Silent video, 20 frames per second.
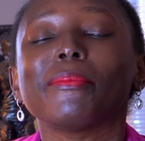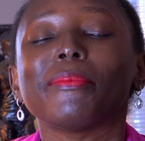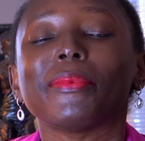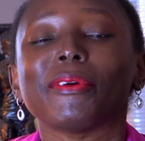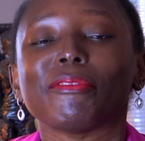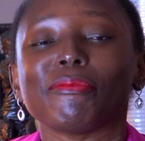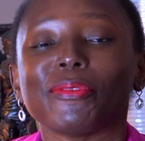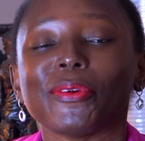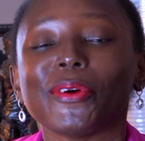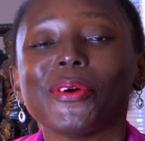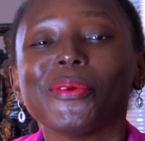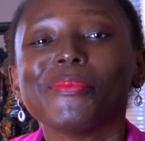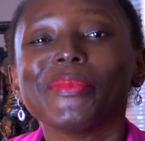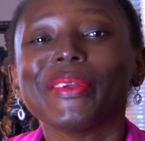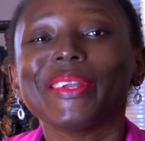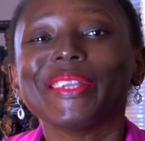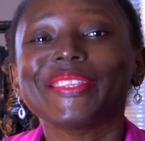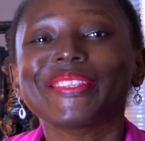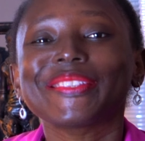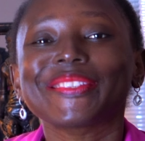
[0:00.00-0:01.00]

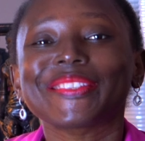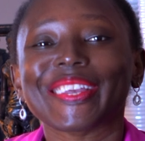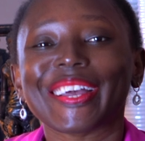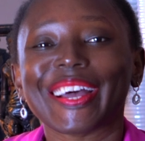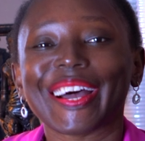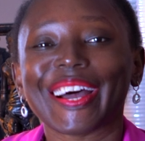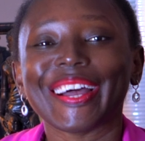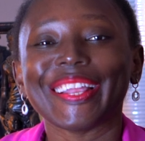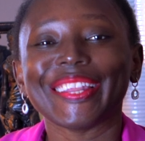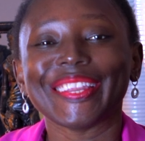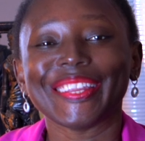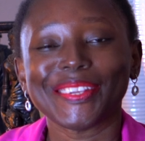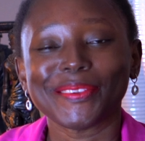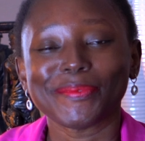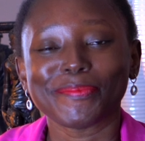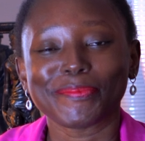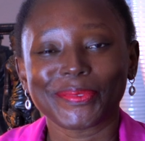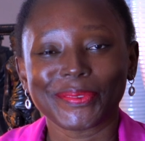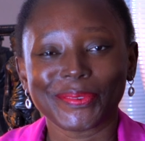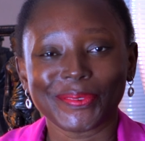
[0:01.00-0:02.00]
performance and
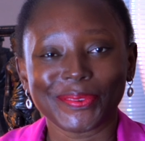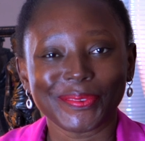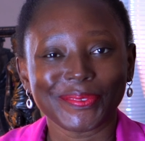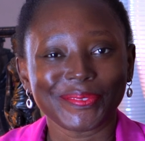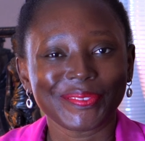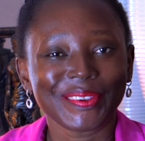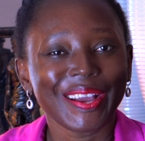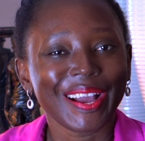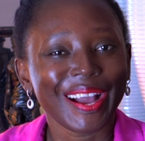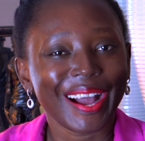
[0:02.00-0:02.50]
improve